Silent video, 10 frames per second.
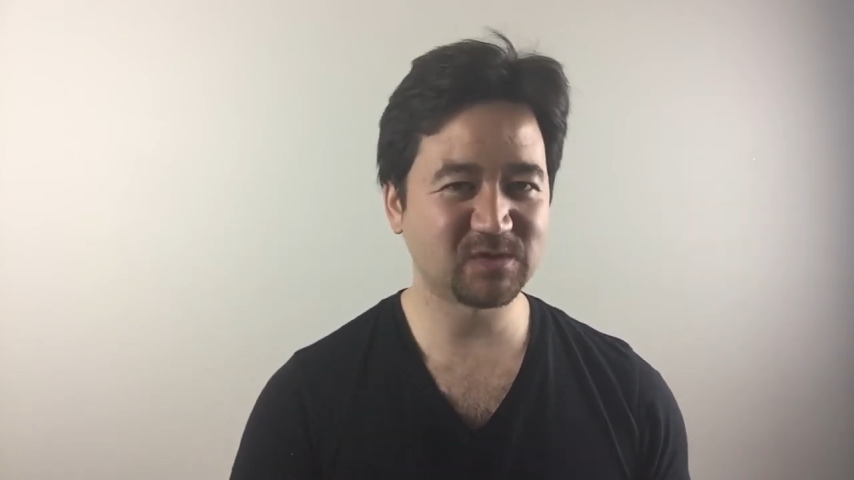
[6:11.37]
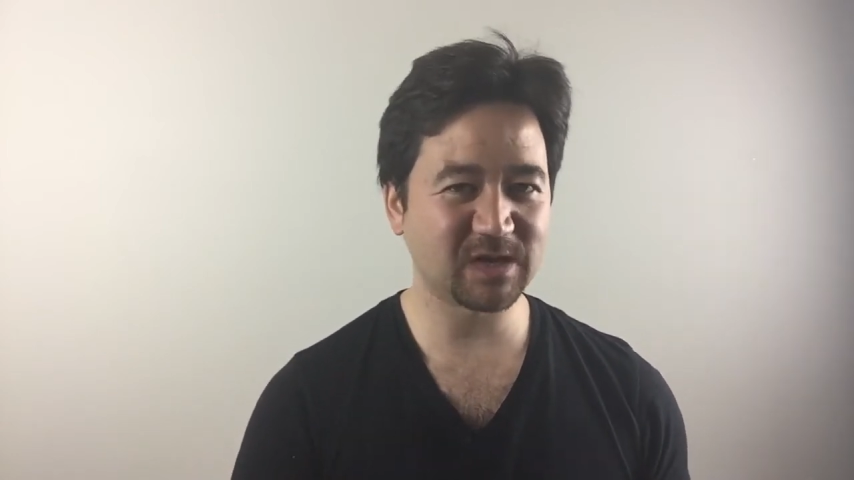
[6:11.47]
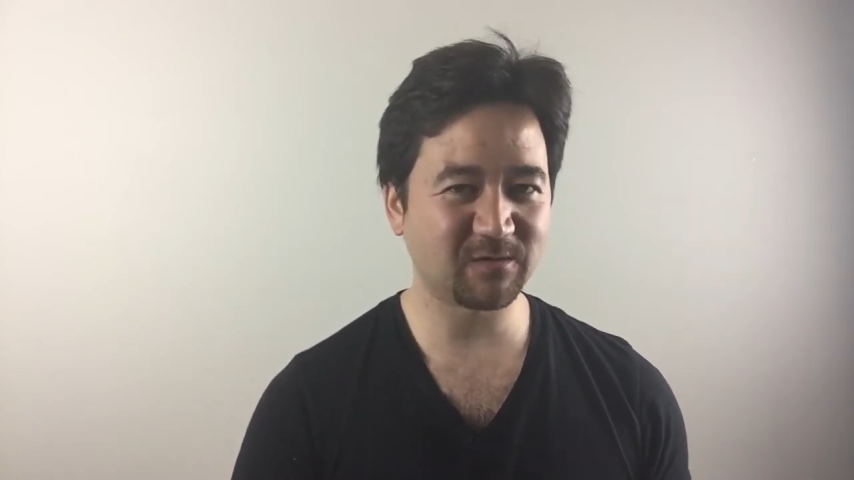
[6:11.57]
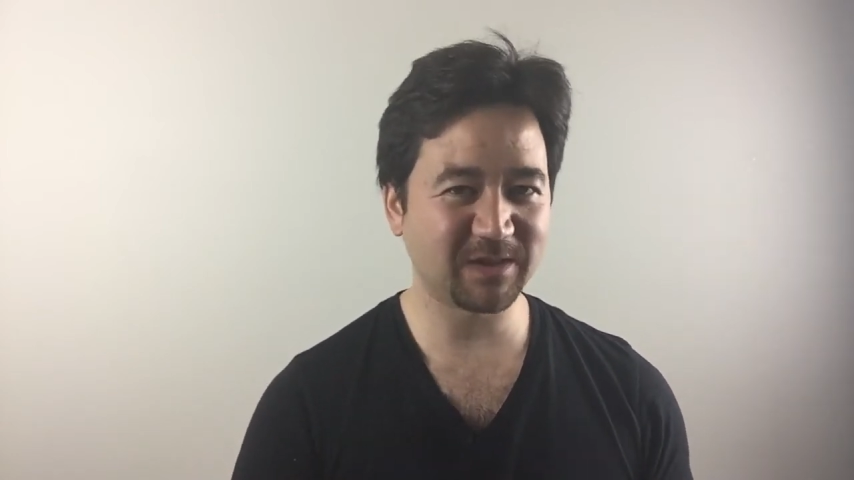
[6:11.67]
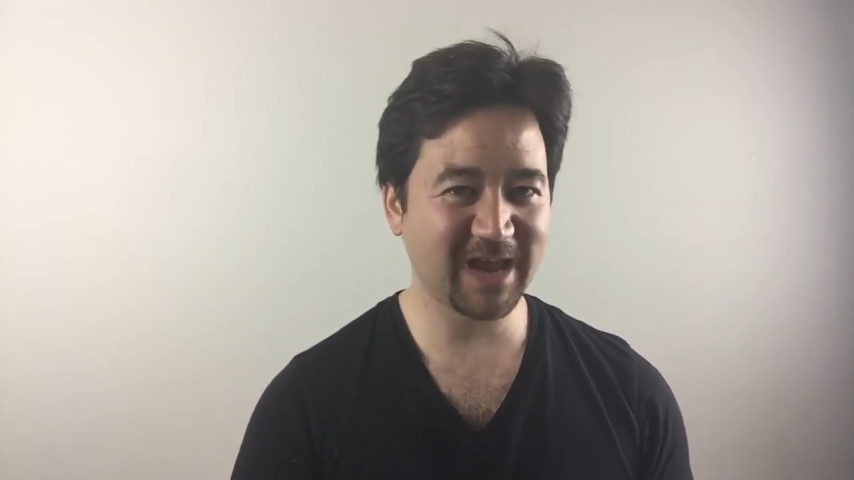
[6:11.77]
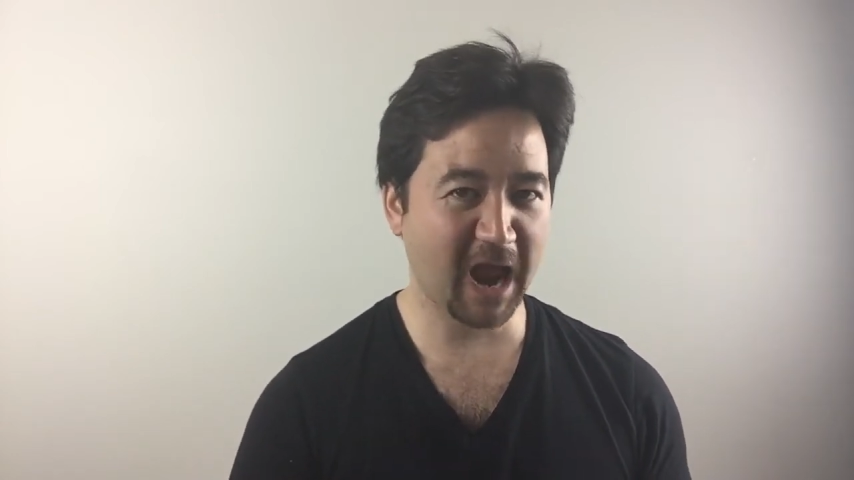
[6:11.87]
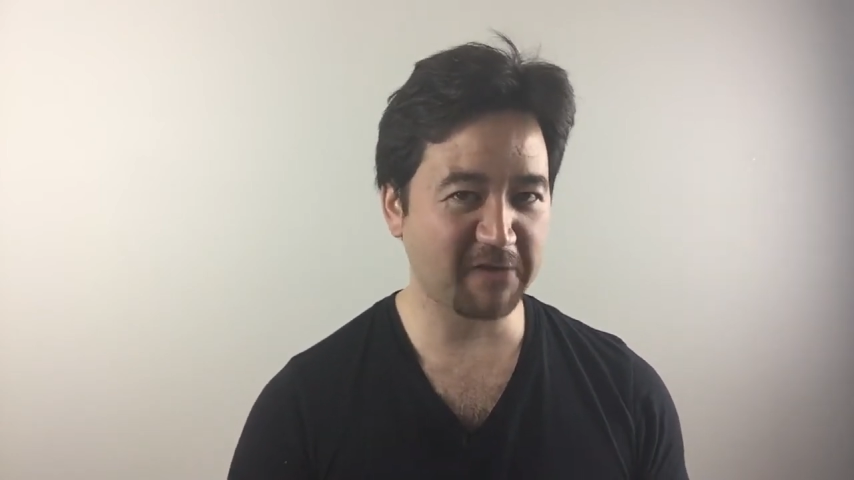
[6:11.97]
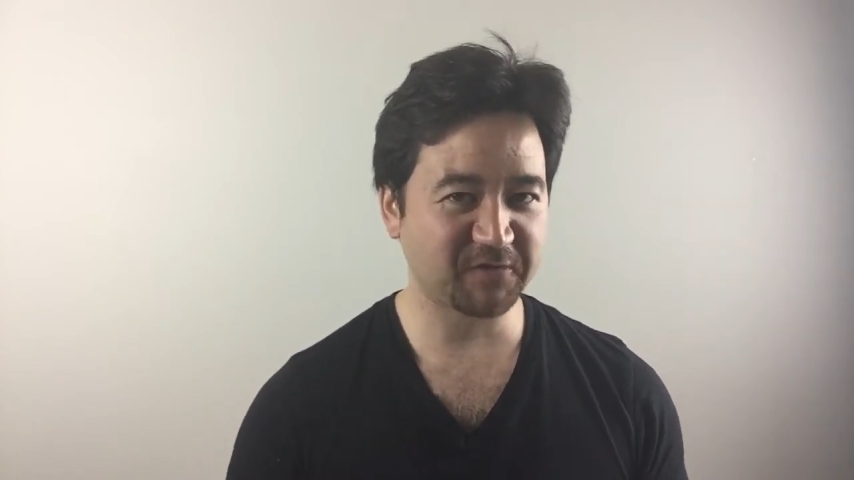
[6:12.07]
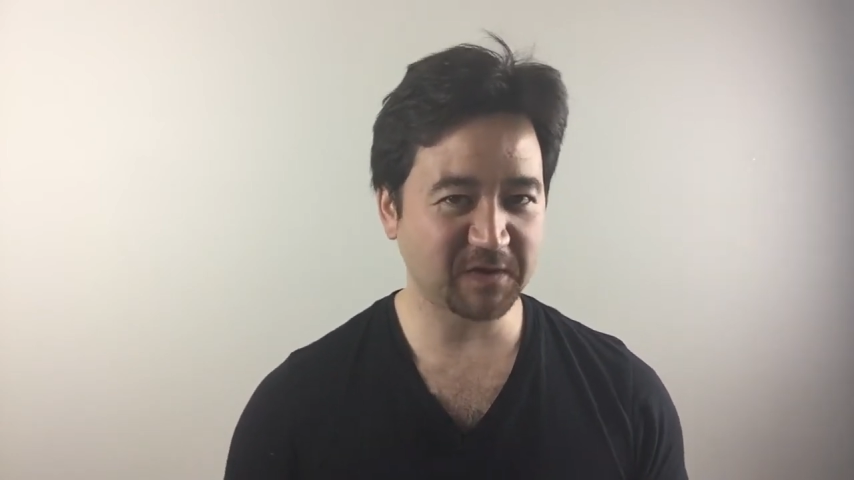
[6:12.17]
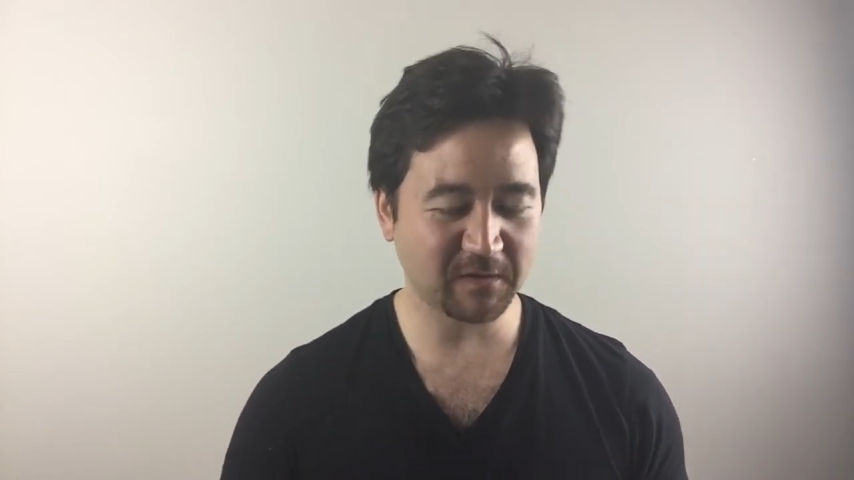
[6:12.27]
generally
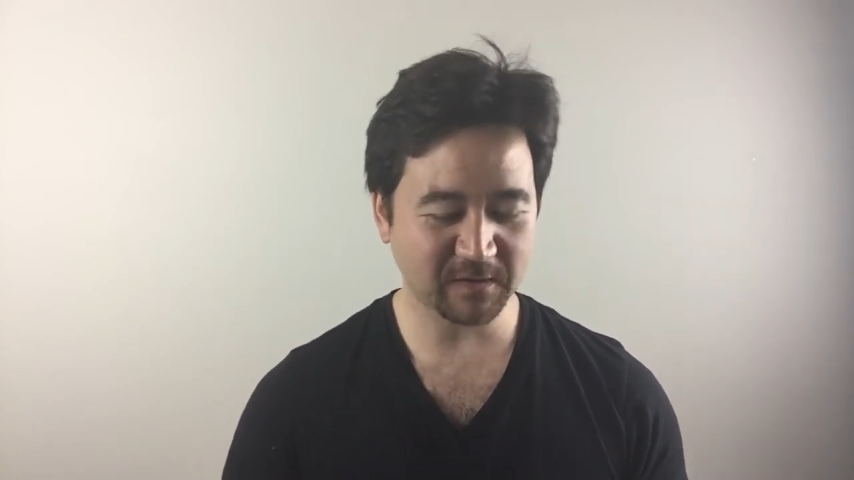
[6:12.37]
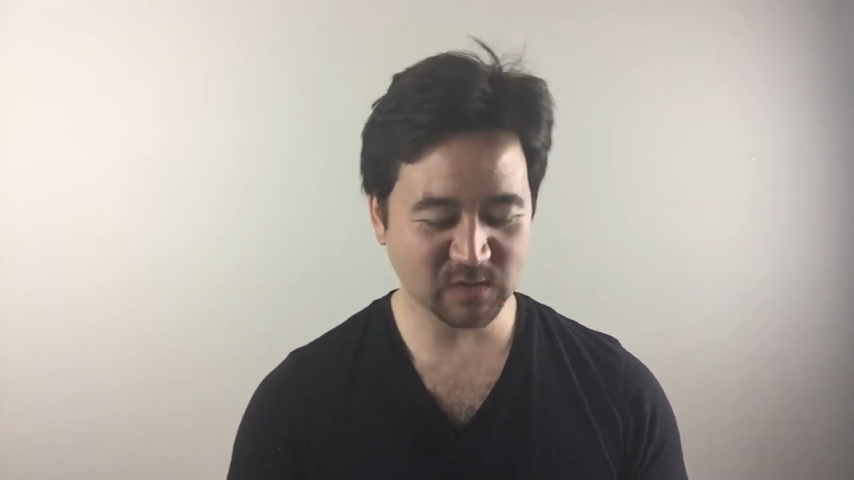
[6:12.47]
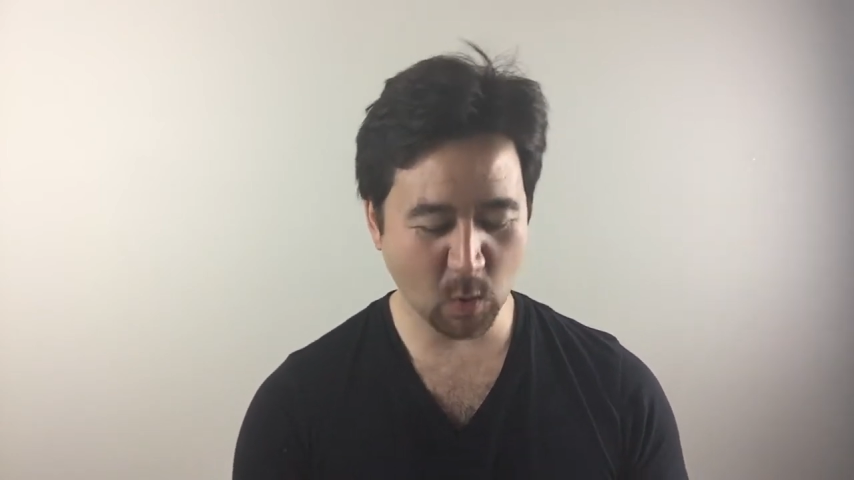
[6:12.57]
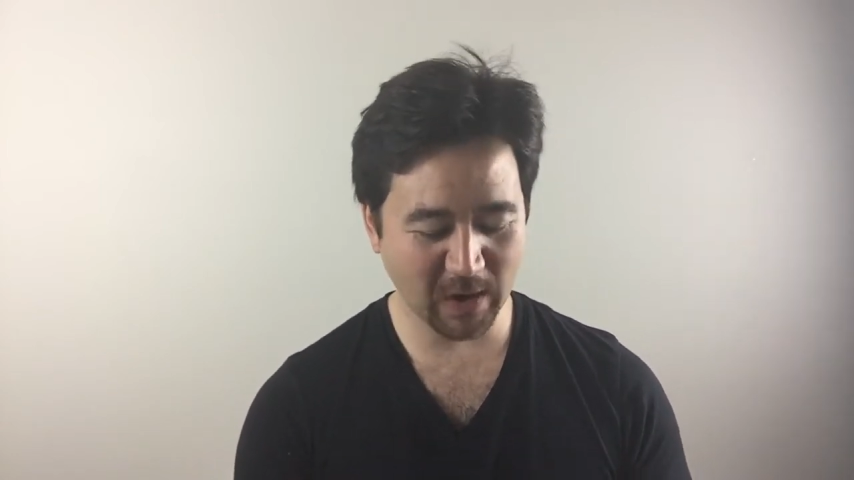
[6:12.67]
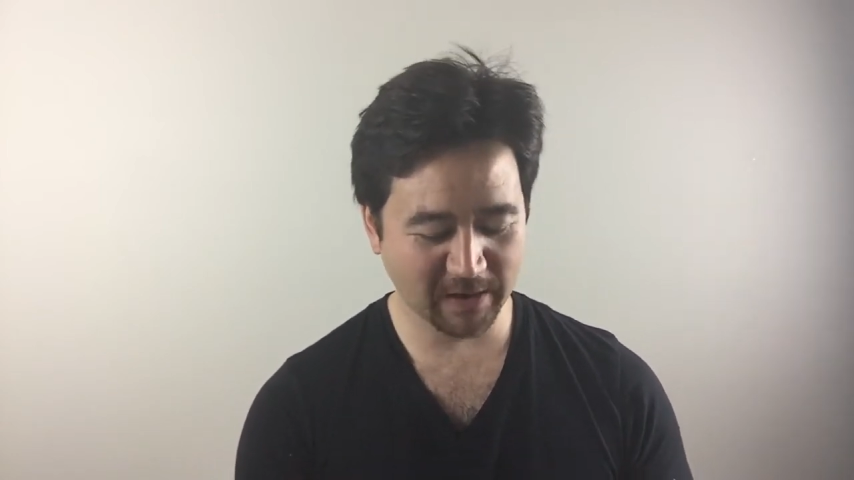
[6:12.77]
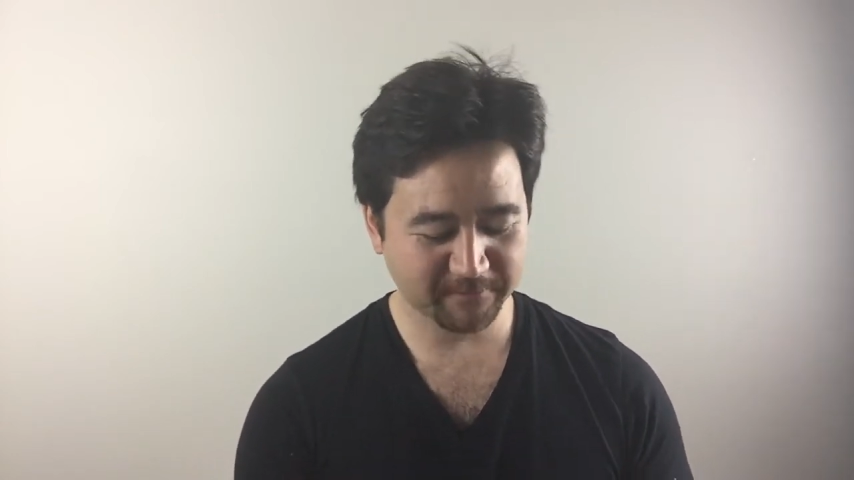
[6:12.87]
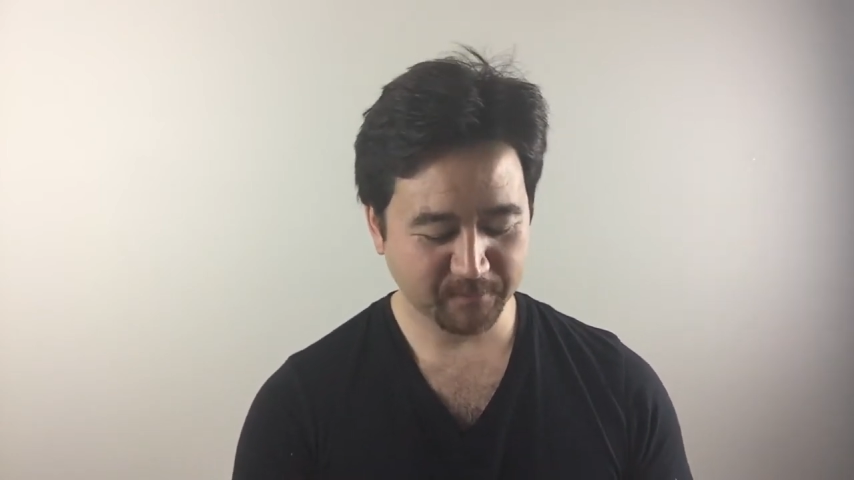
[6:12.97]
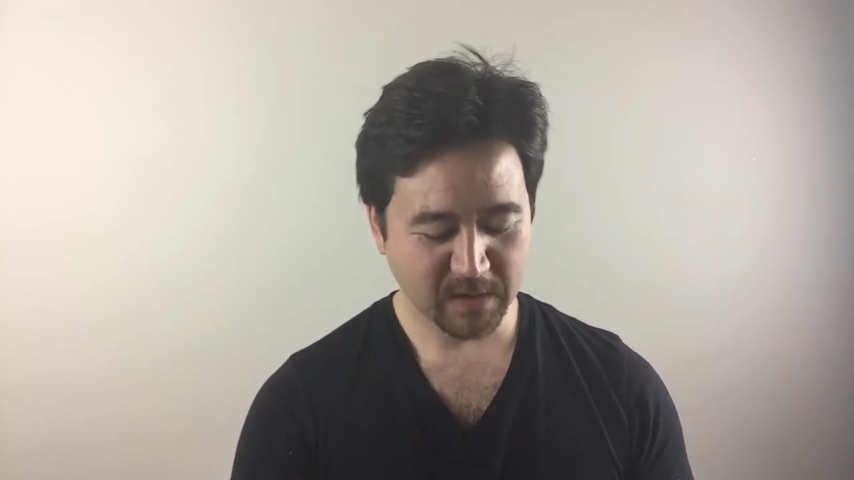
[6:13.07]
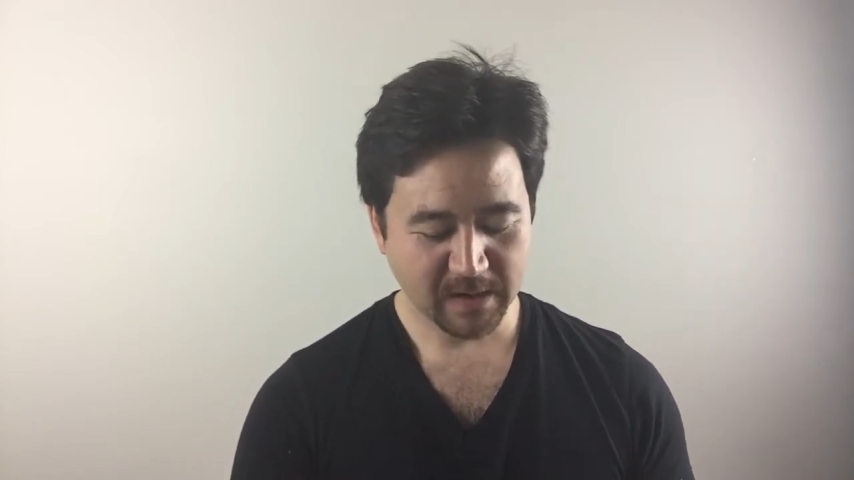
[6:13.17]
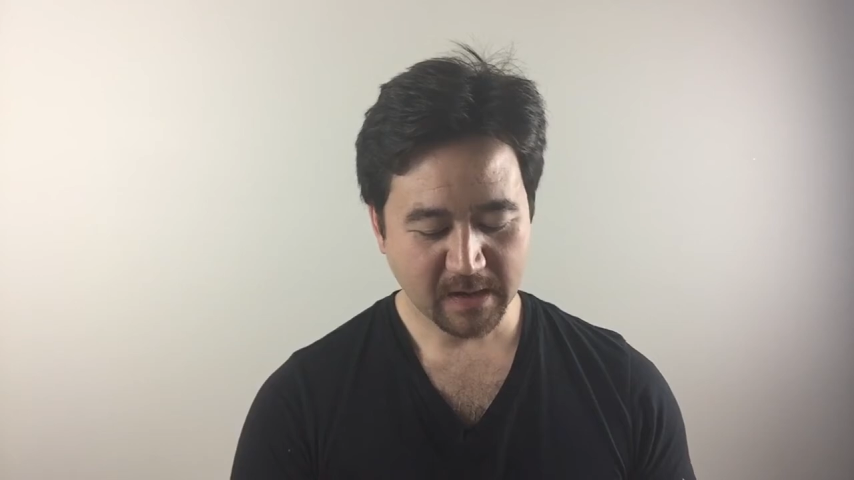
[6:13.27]
have to go to the toilet.